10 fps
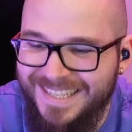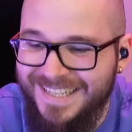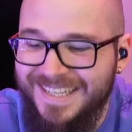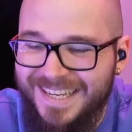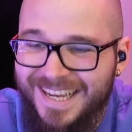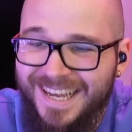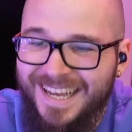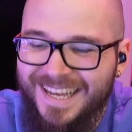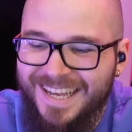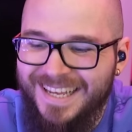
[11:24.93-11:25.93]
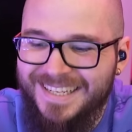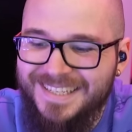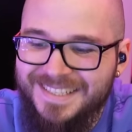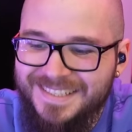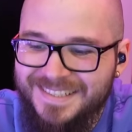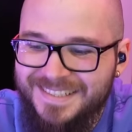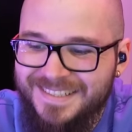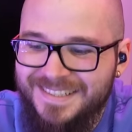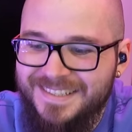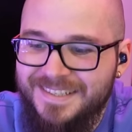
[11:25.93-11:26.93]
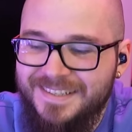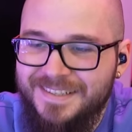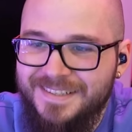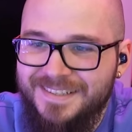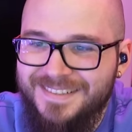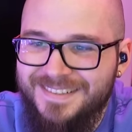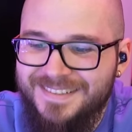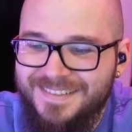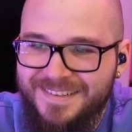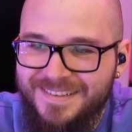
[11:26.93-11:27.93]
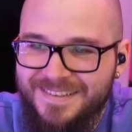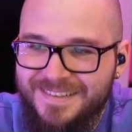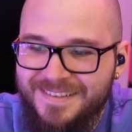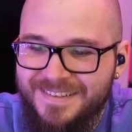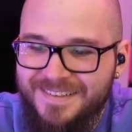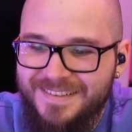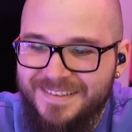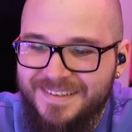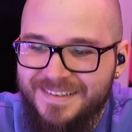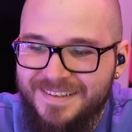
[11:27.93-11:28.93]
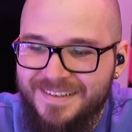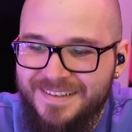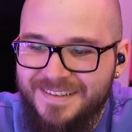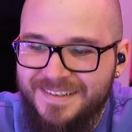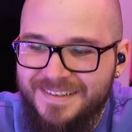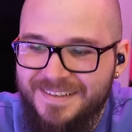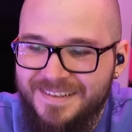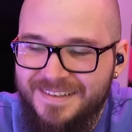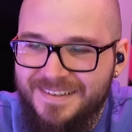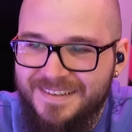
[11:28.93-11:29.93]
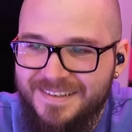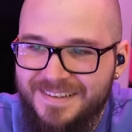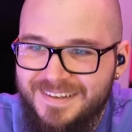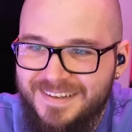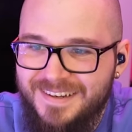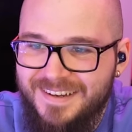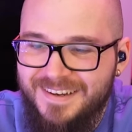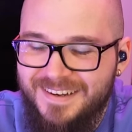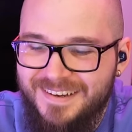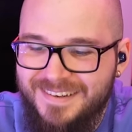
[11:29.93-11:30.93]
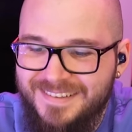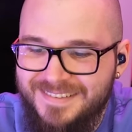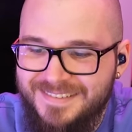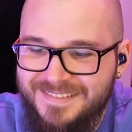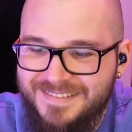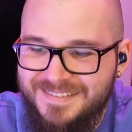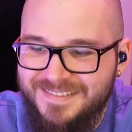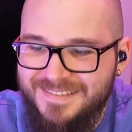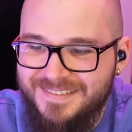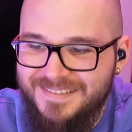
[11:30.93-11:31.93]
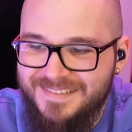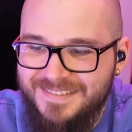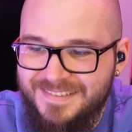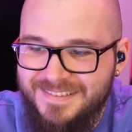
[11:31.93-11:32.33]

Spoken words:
(no one is talking)